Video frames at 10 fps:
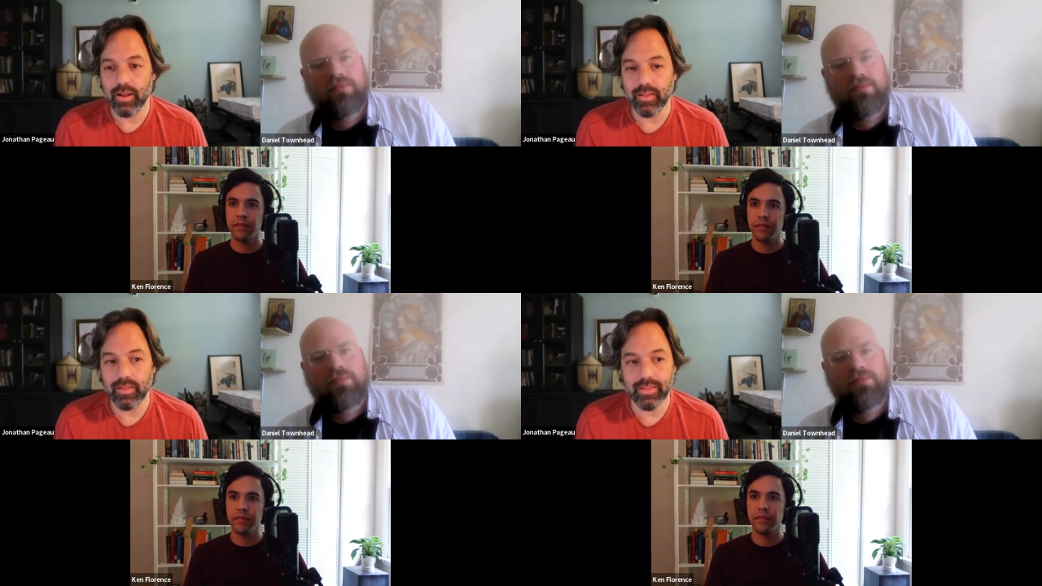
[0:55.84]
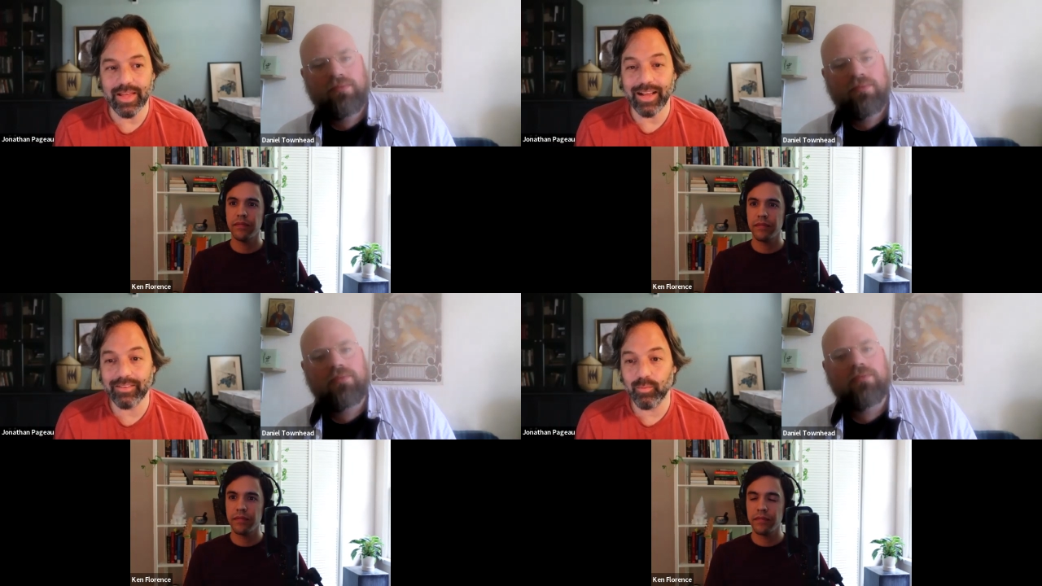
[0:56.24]

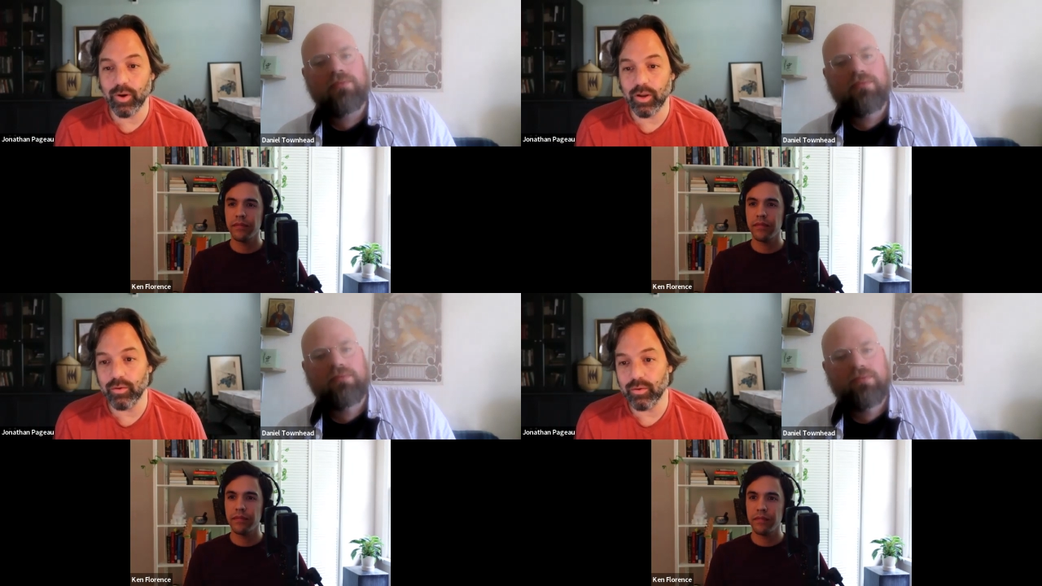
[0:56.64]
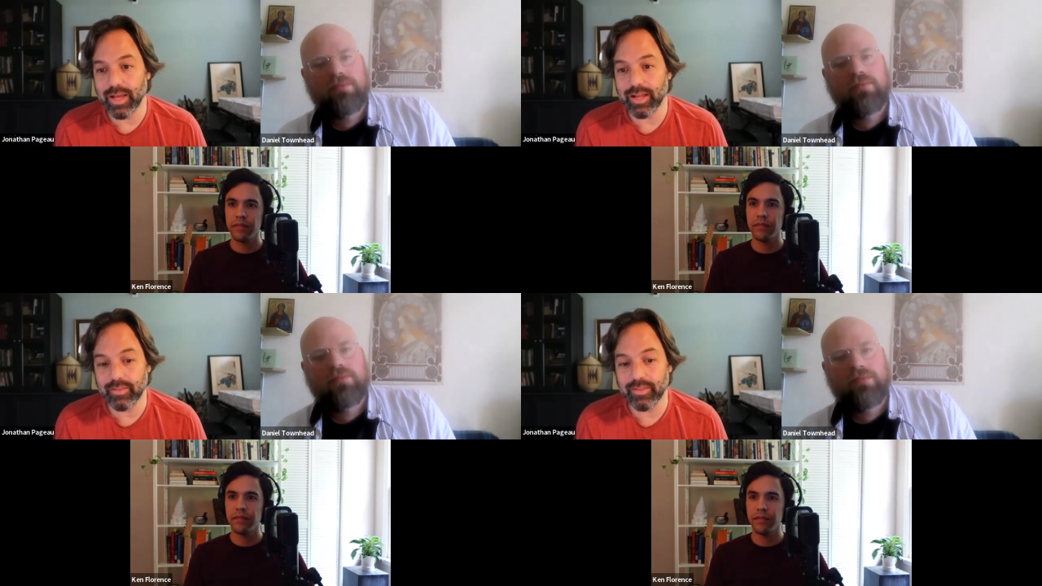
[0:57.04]
Speaker 1: that's where hmm. you
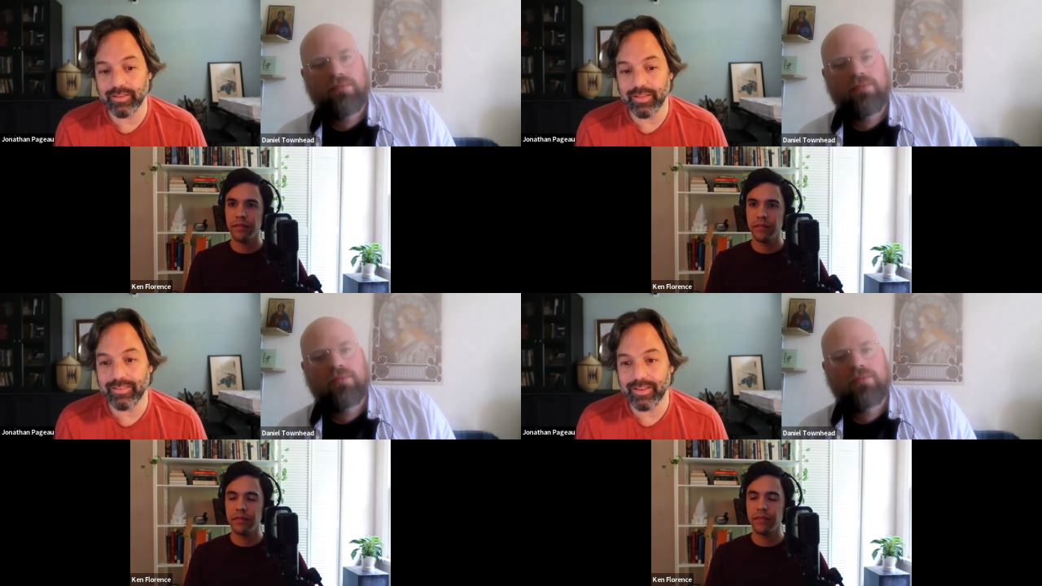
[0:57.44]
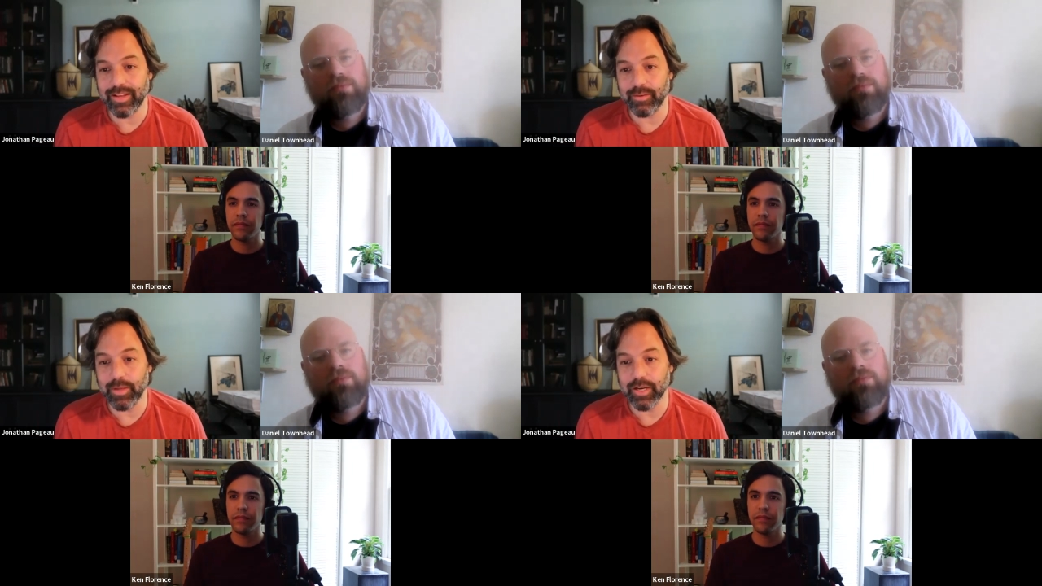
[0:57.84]
that's the, that's
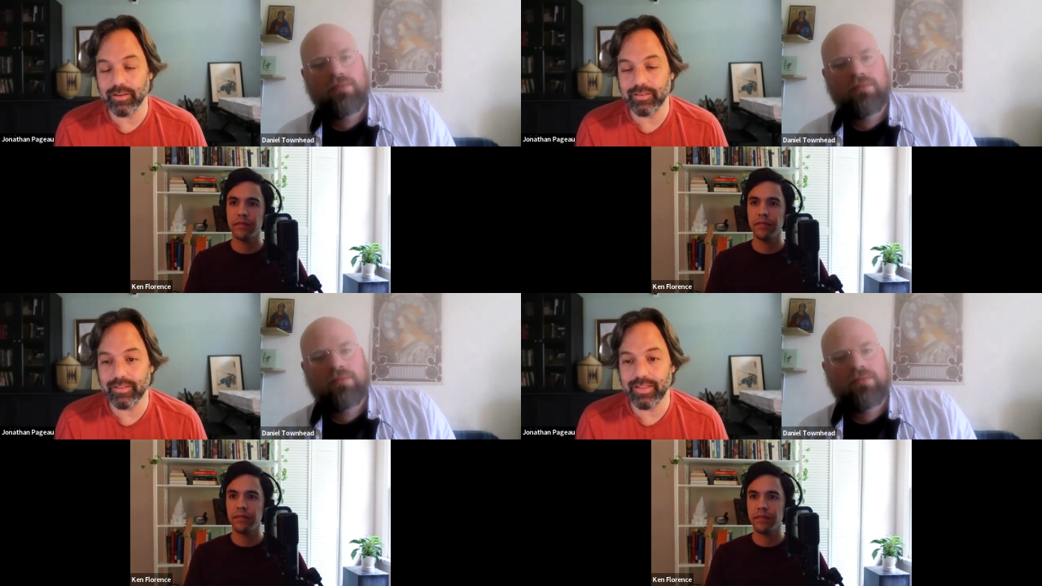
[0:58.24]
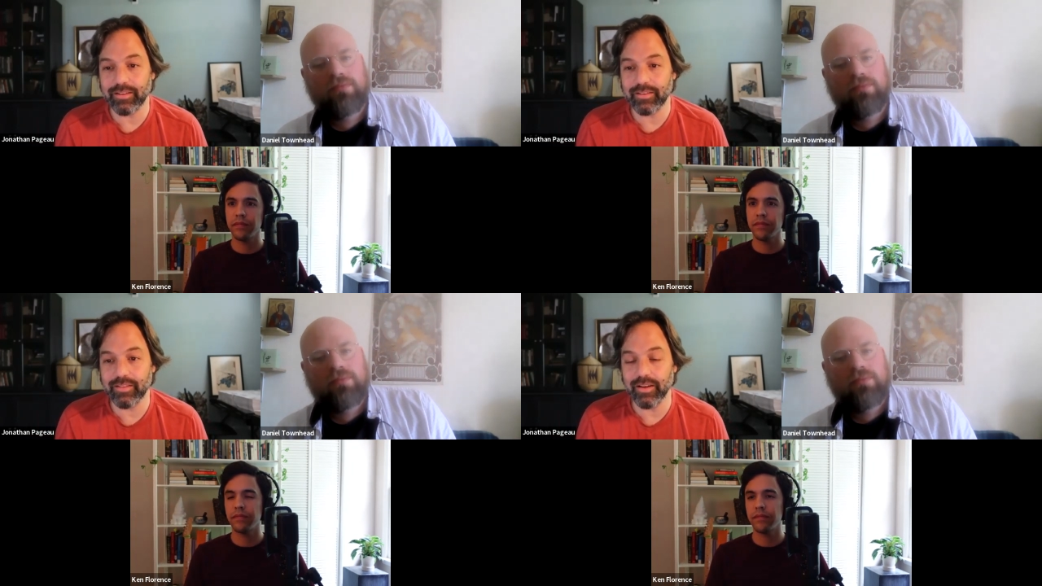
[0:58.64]
it because
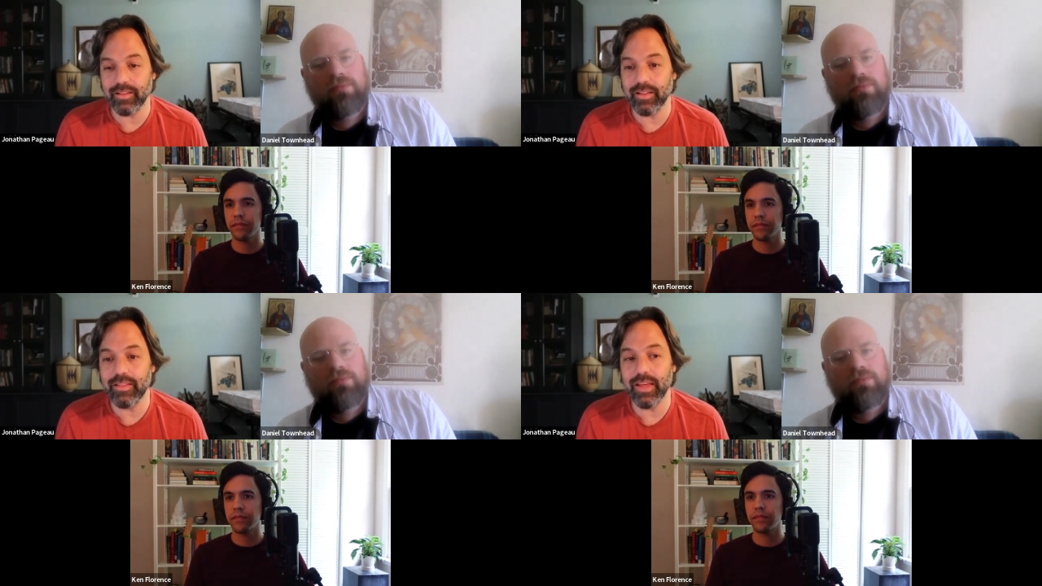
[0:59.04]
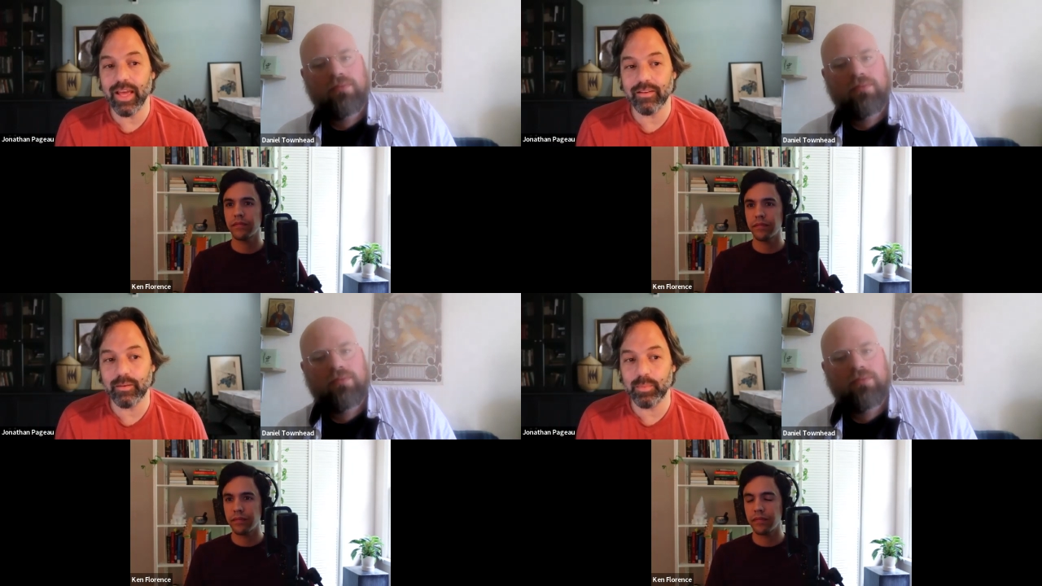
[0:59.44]
that's the the
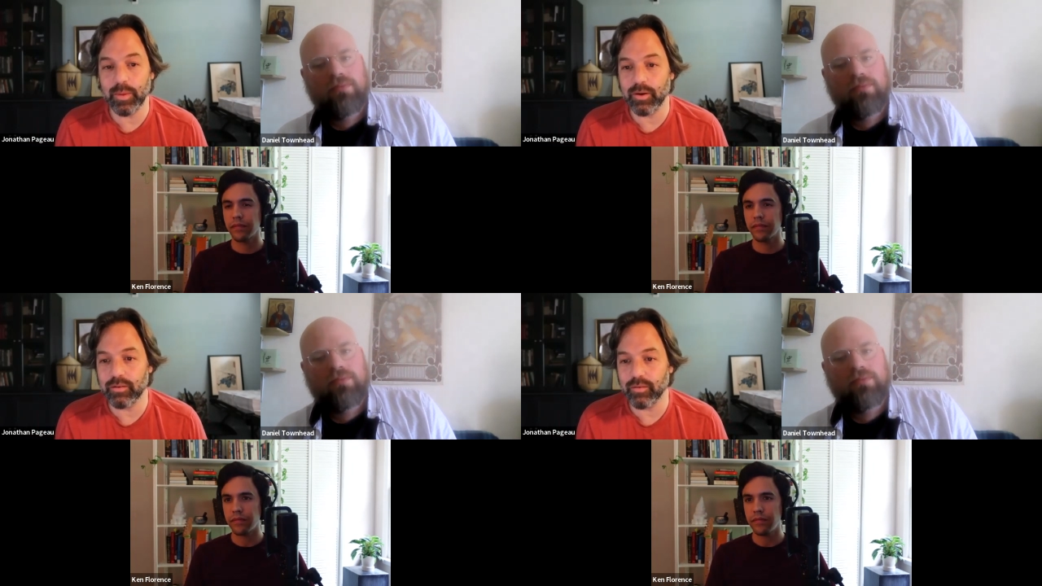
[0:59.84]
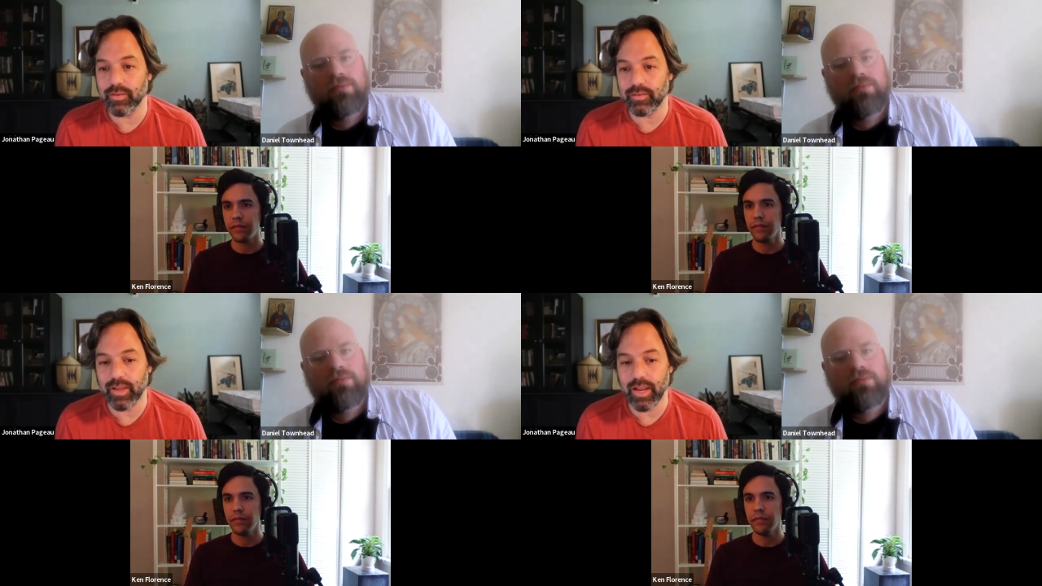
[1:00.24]
experience of
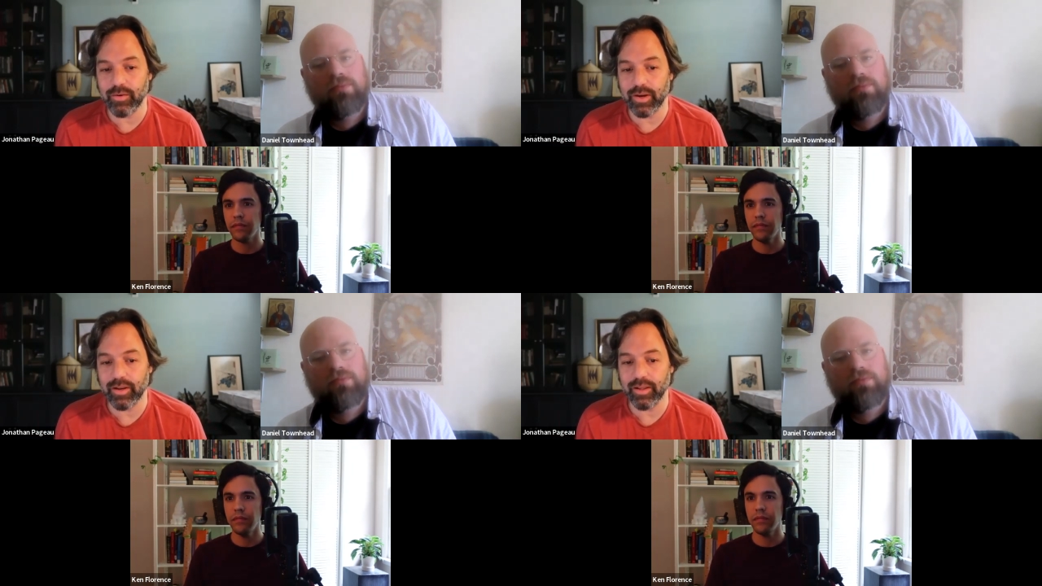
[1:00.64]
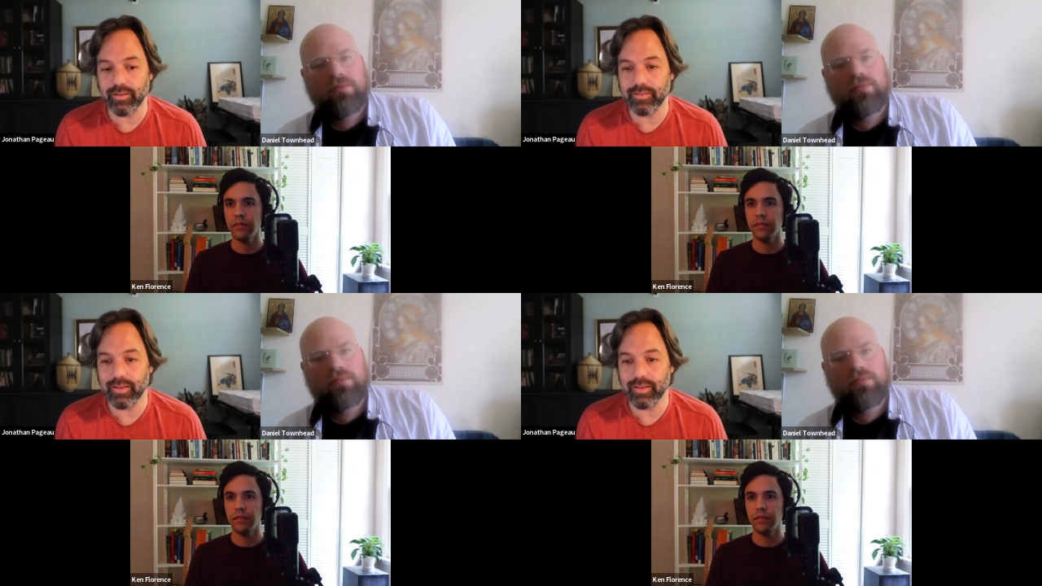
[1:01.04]
the sacred is